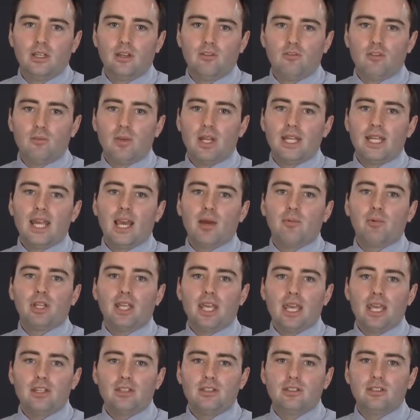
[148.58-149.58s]
For many
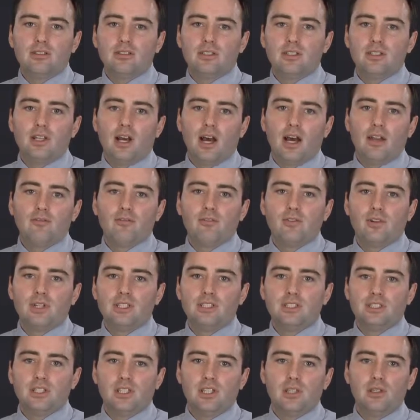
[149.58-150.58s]
applications in
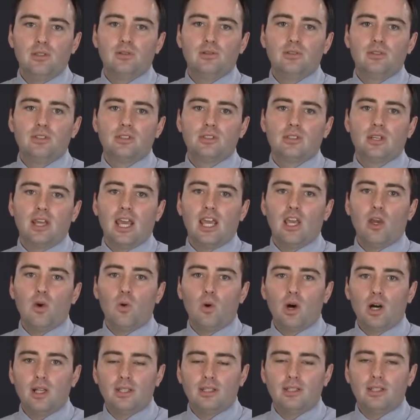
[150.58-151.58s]
non-forensic use, a
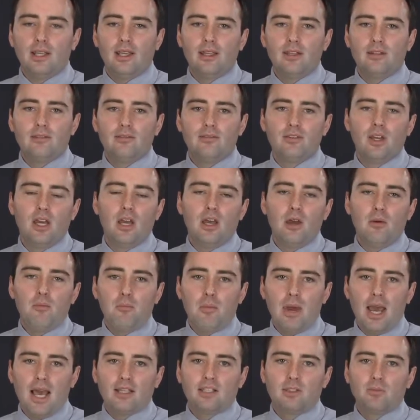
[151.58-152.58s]
qualitative,
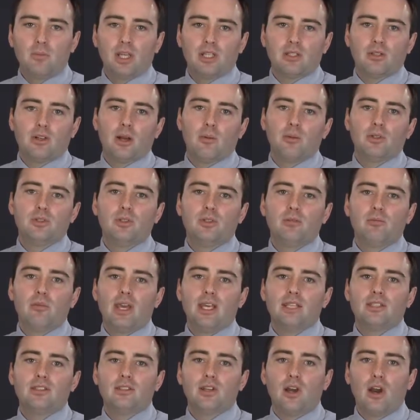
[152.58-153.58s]
mass
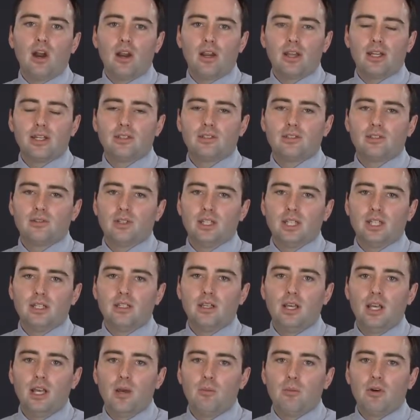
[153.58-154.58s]
spectrometry-based targeted
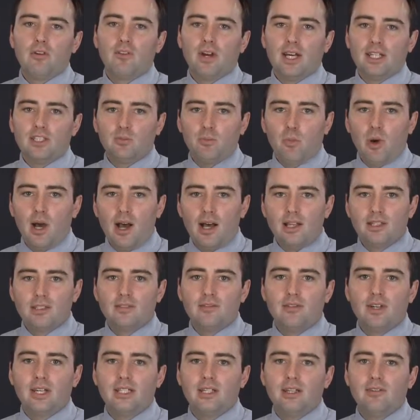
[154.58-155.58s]
screen provides
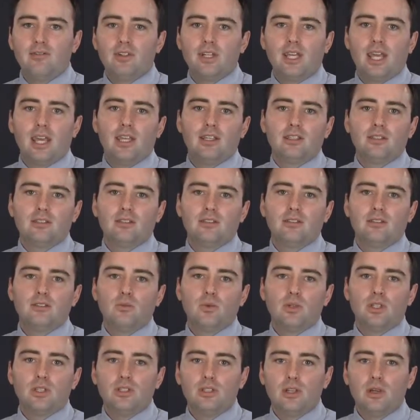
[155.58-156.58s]
positive identification
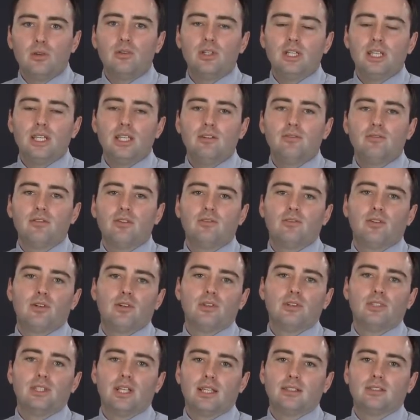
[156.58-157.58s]
with no need for
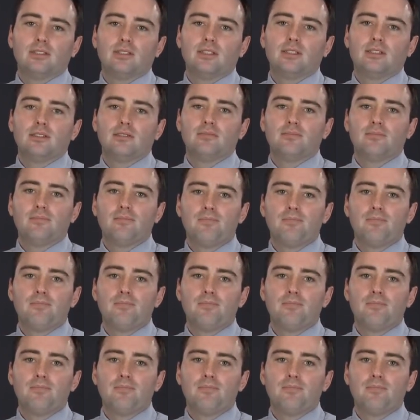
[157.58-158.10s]
further testing.